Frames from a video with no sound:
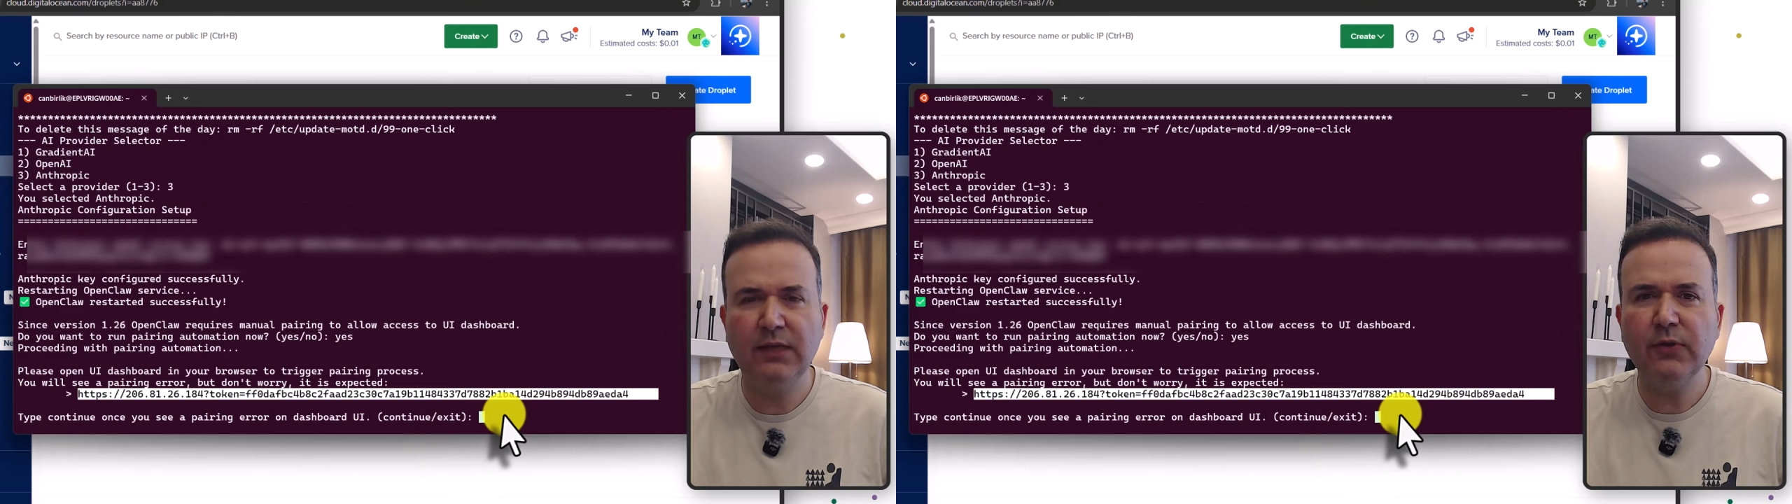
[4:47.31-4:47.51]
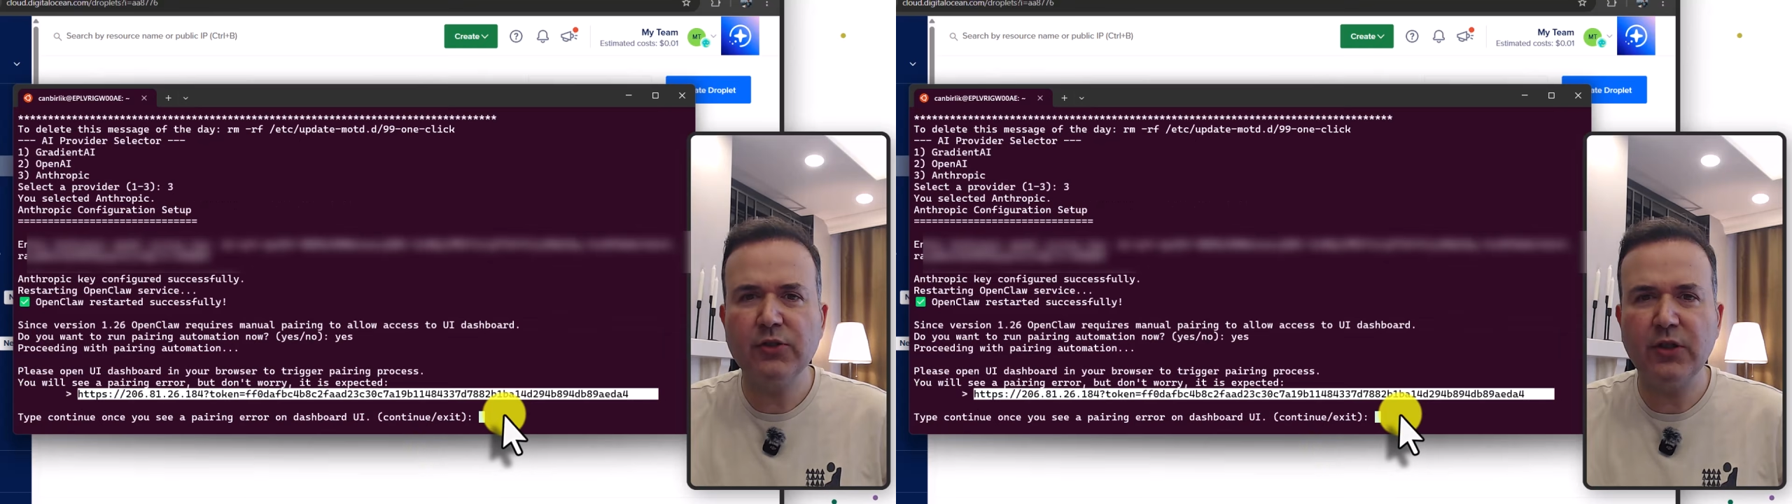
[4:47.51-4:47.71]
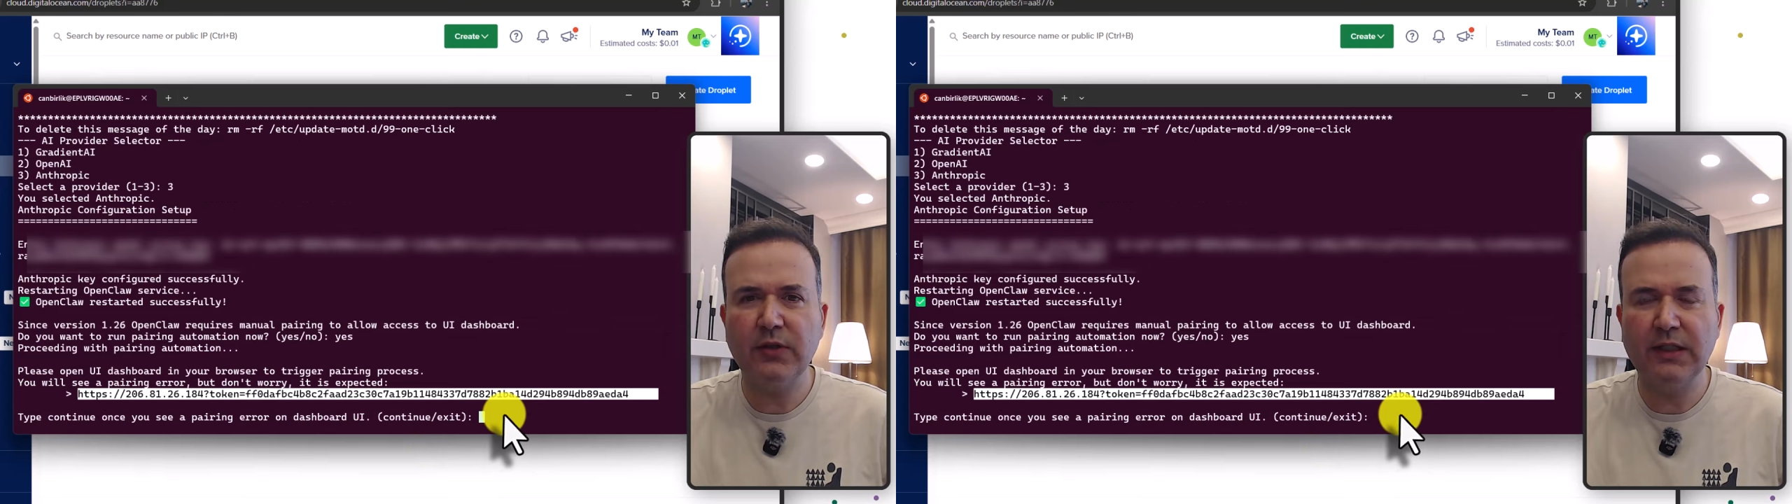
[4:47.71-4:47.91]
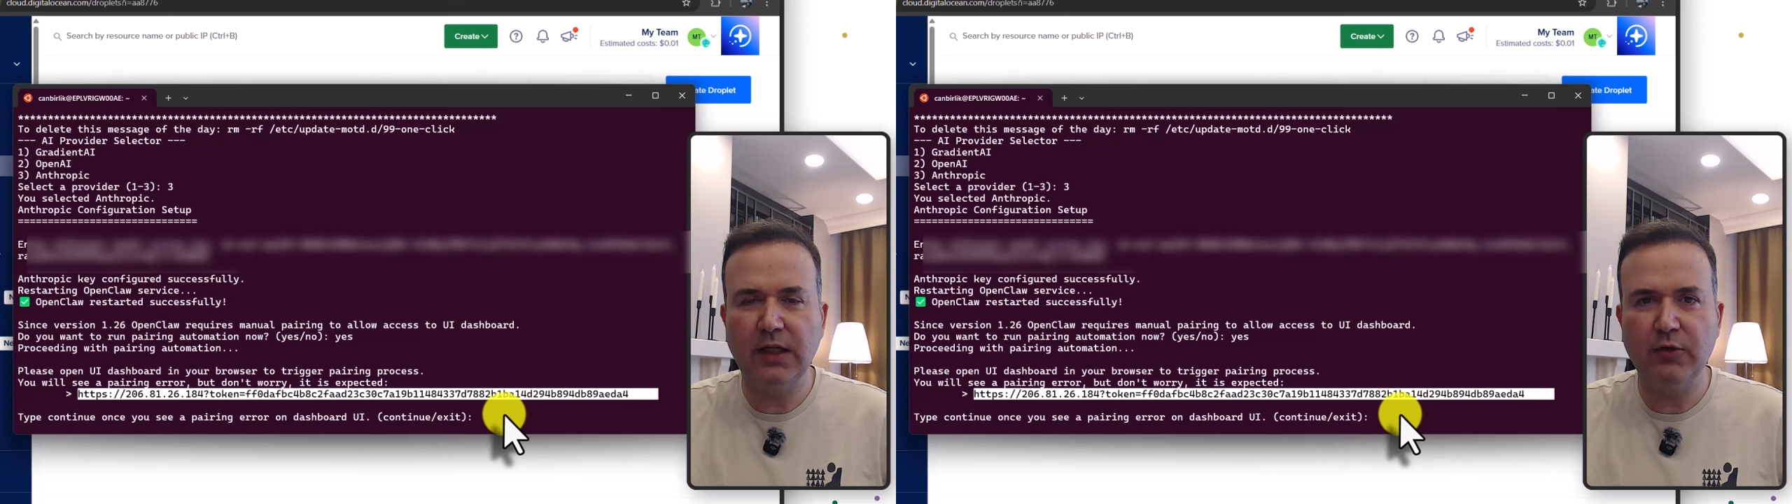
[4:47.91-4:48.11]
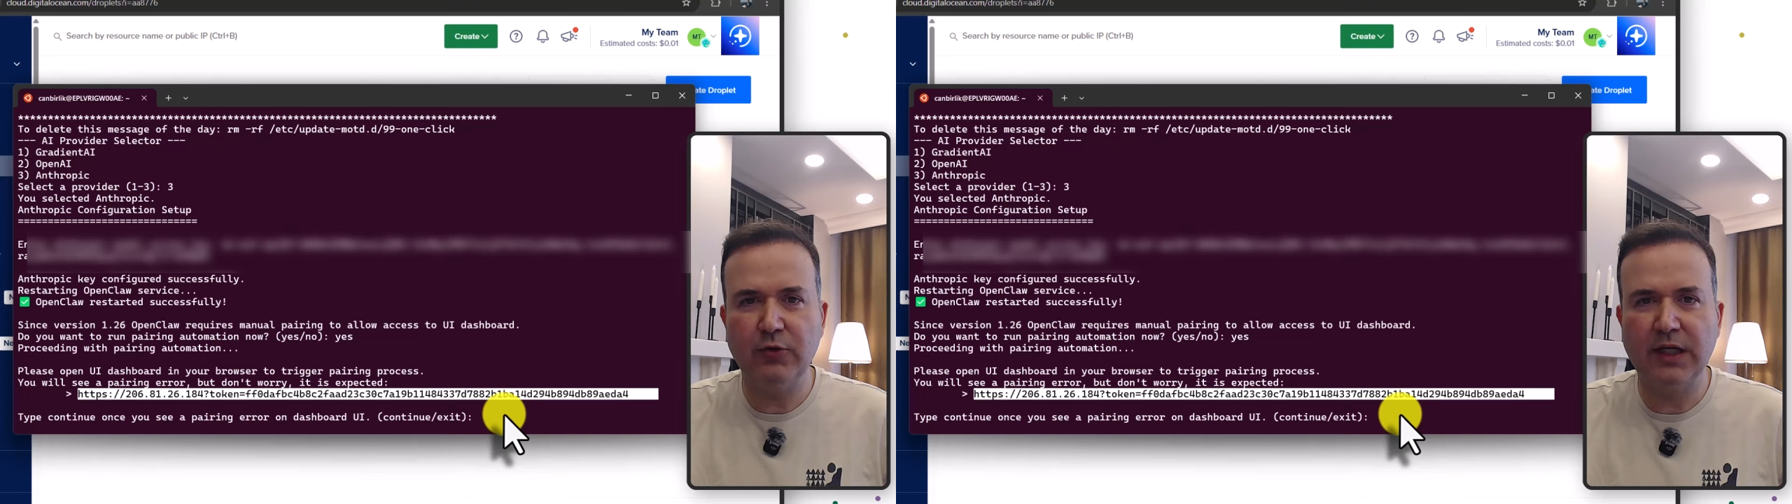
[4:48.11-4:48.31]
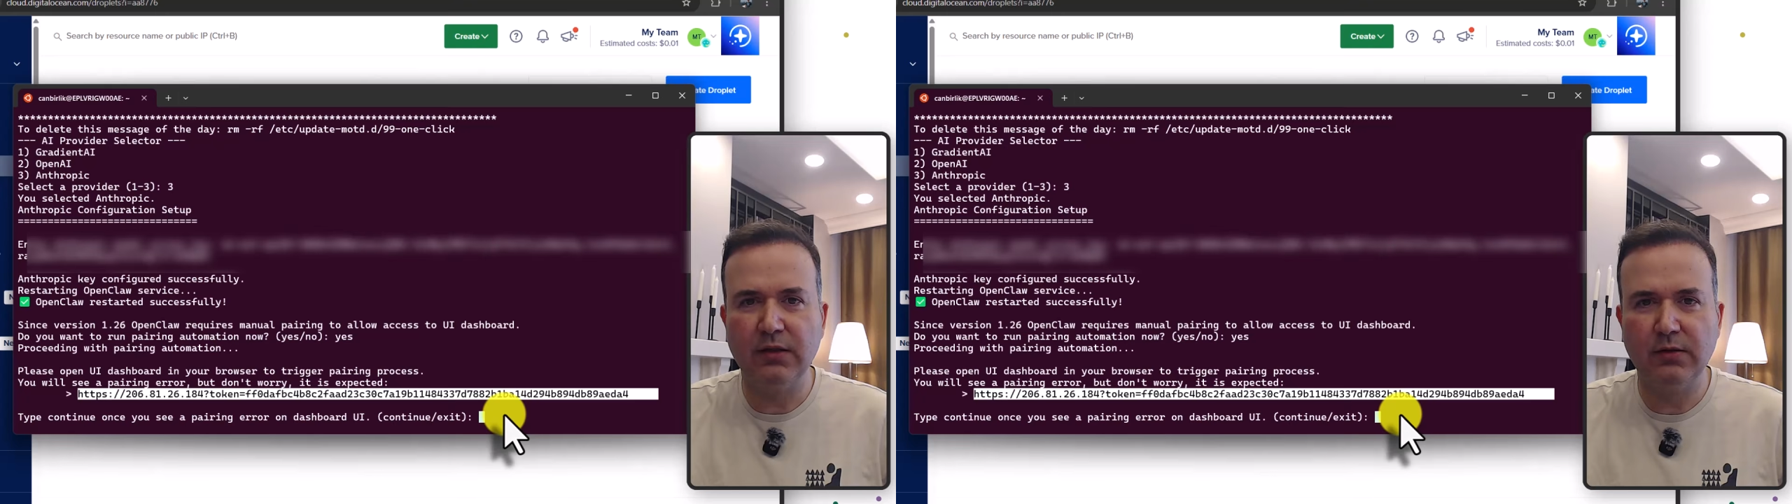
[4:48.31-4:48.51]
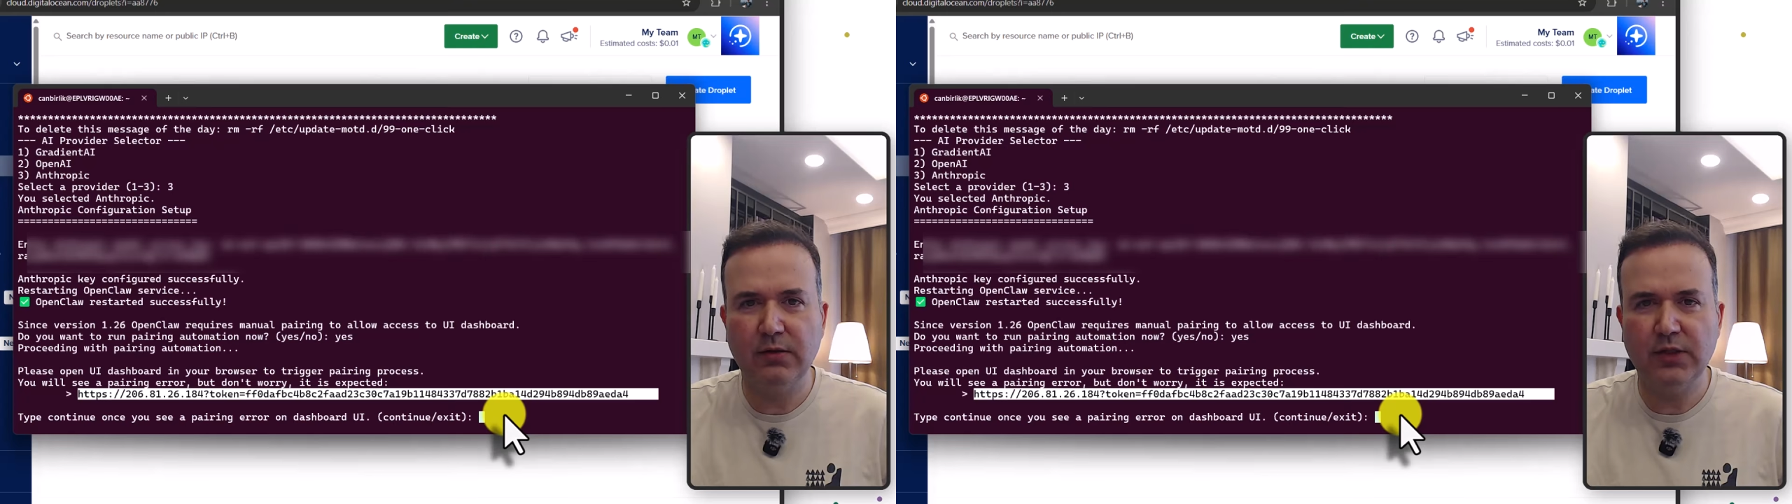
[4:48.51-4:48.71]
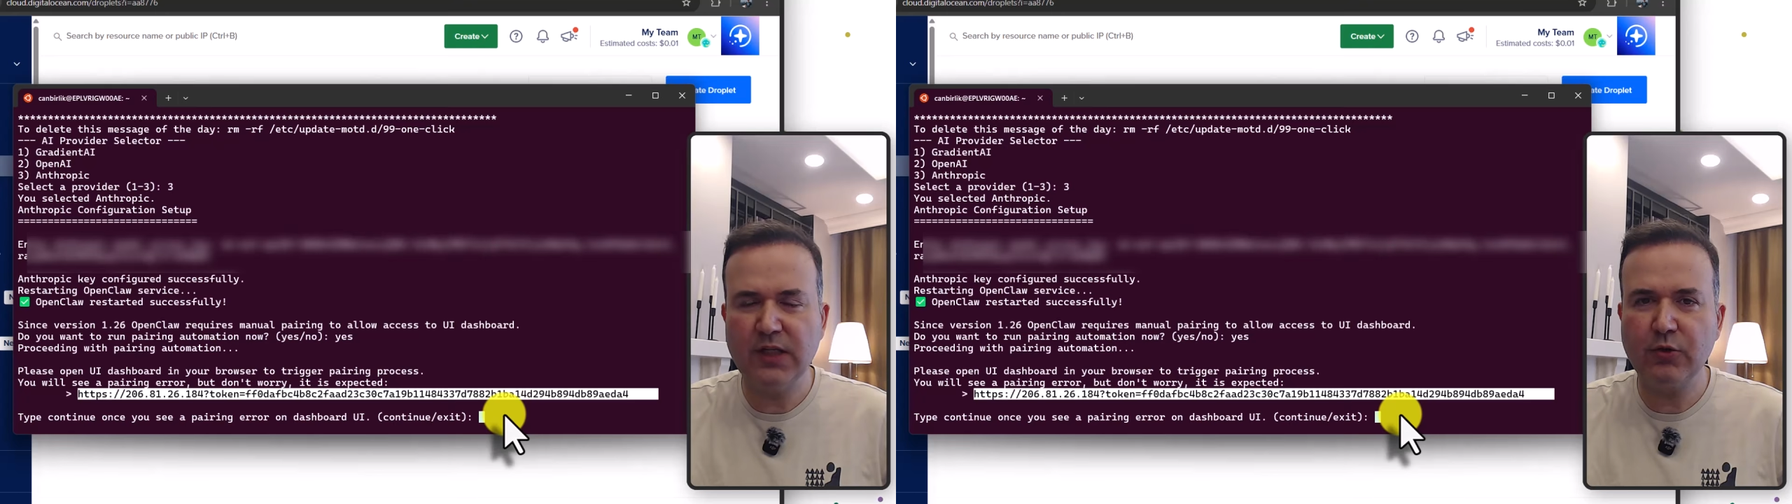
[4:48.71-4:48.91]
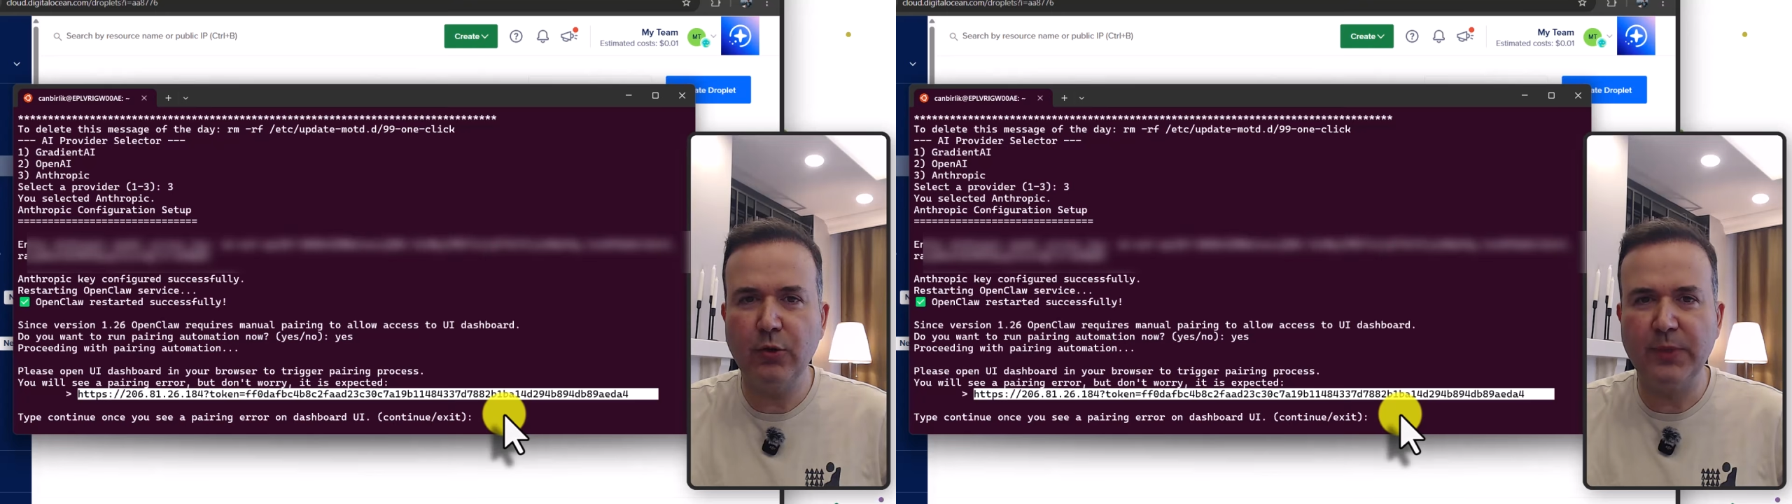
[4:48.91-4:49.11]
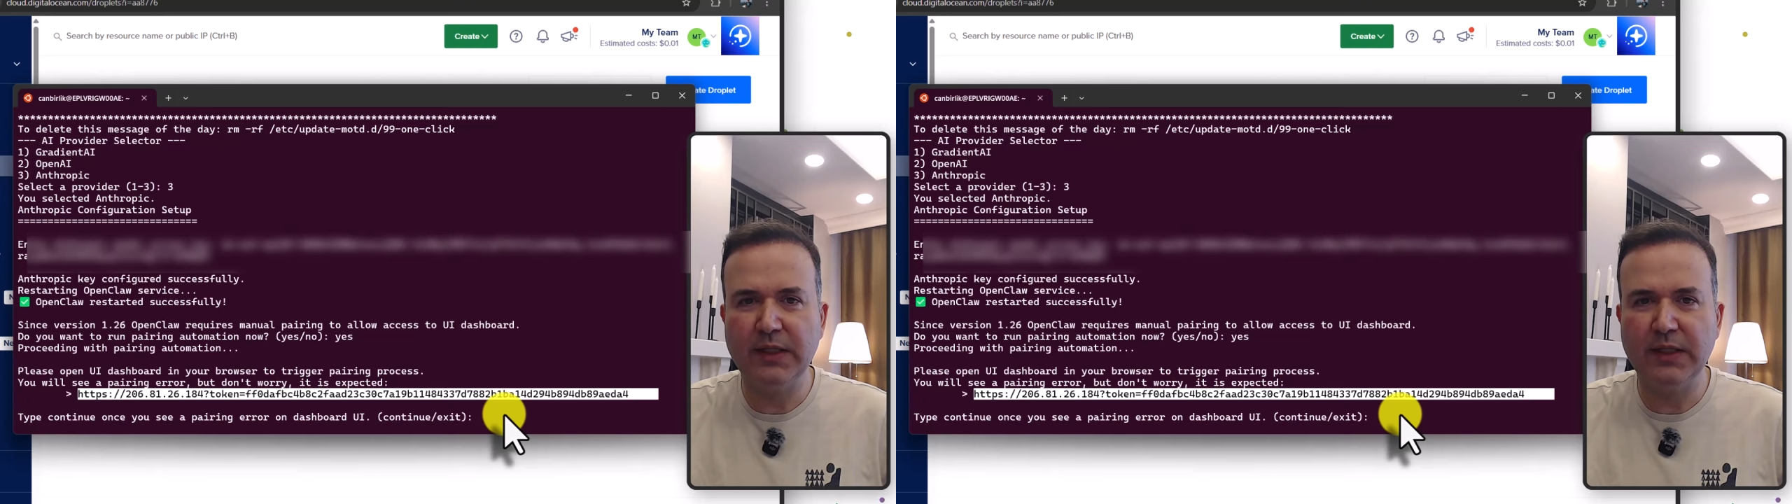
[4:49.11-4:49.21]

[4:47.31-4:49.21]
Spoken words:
It will generate a URL. Just copy